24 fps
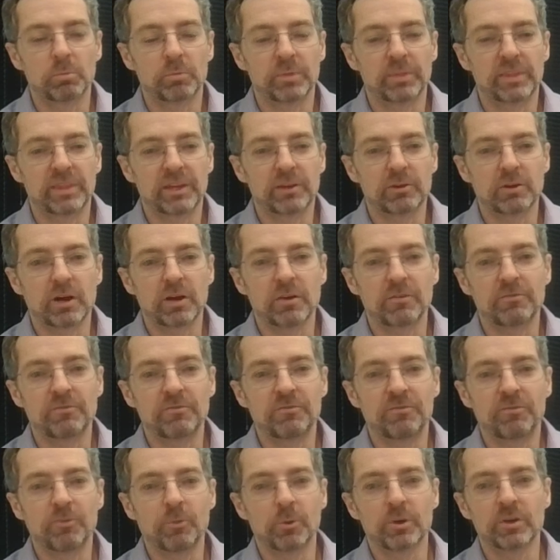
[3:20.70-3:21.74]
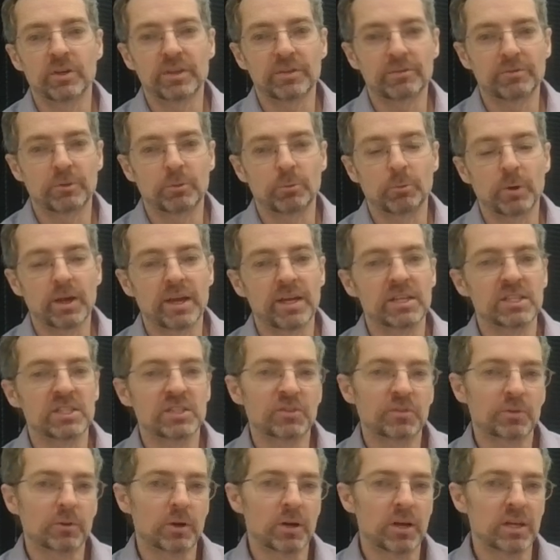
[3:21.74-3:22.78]
there are 4 different ways
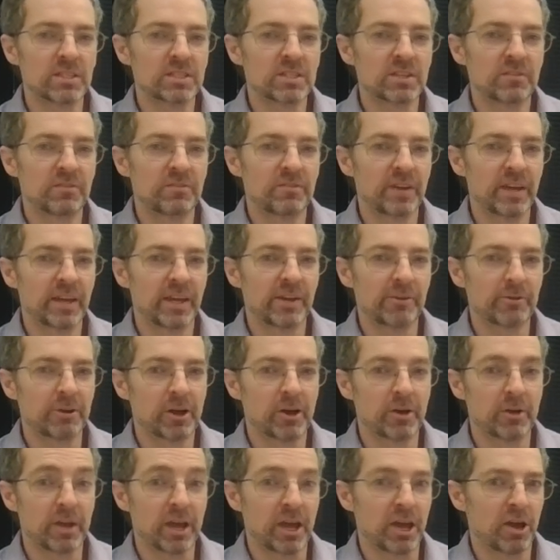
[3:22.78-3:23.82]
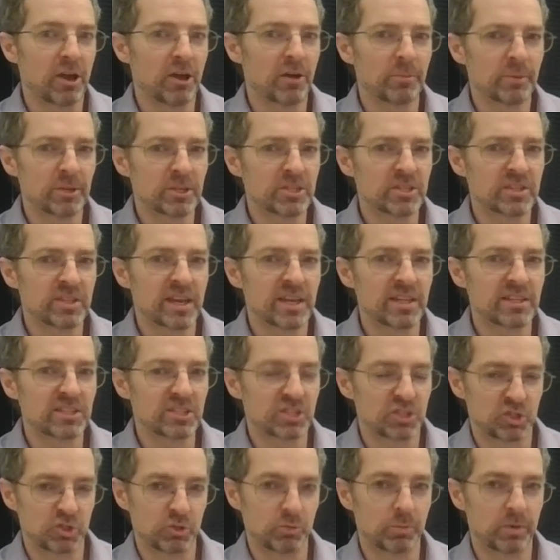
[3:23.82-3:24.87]
for us to figure out how much that
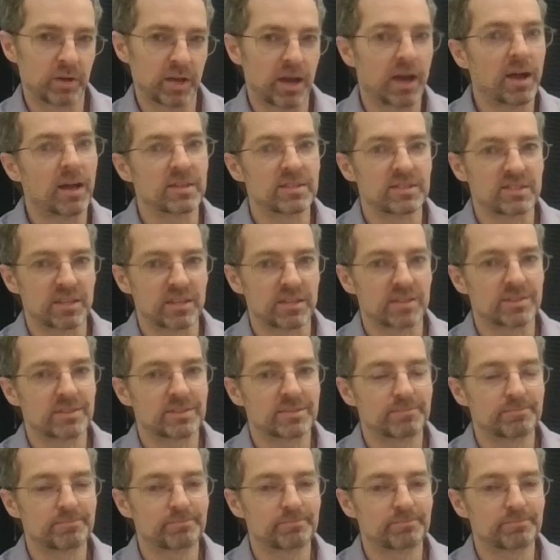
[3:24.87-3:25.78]
soup cost us.